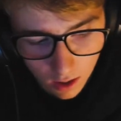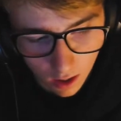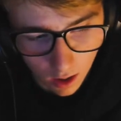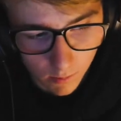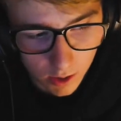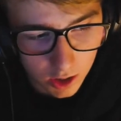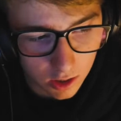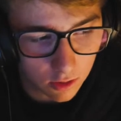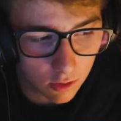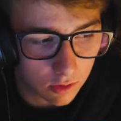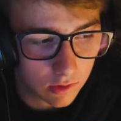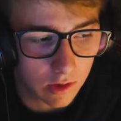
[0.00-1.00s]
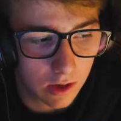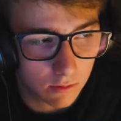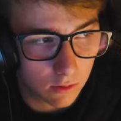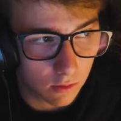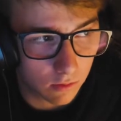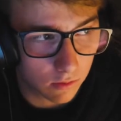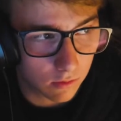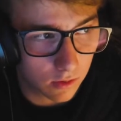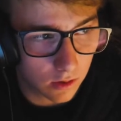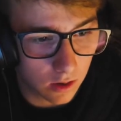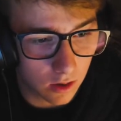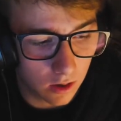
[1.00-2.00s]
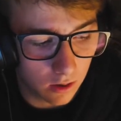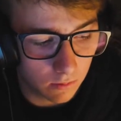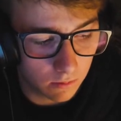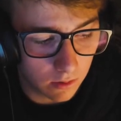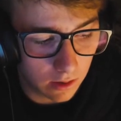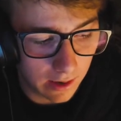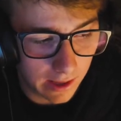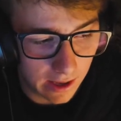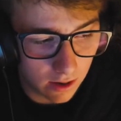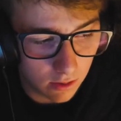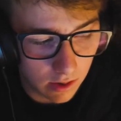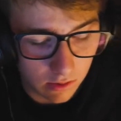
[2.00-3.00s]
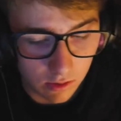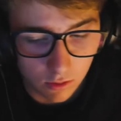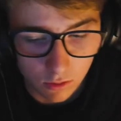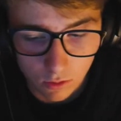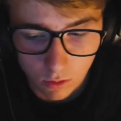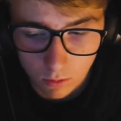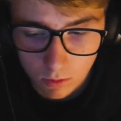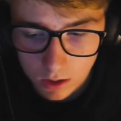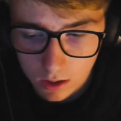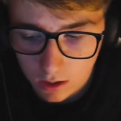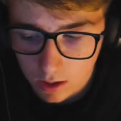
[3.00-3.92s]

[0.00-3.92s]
I'm actually gonna do the same sort of layout as I do normally,